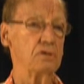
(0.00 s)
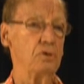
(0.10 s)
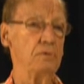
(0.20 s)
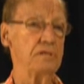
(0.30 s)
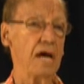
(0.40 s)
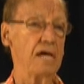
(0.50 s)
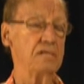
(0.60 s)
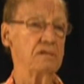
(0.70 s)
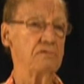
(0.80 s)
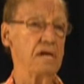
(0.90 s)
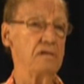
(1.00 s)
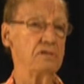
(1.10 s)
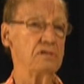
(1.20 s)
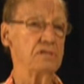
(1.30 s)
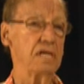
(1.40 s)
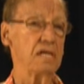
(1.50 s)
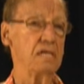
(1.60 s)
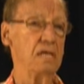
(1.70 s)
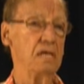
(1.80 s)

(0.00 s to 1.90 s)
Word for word: two battalions of Rangers and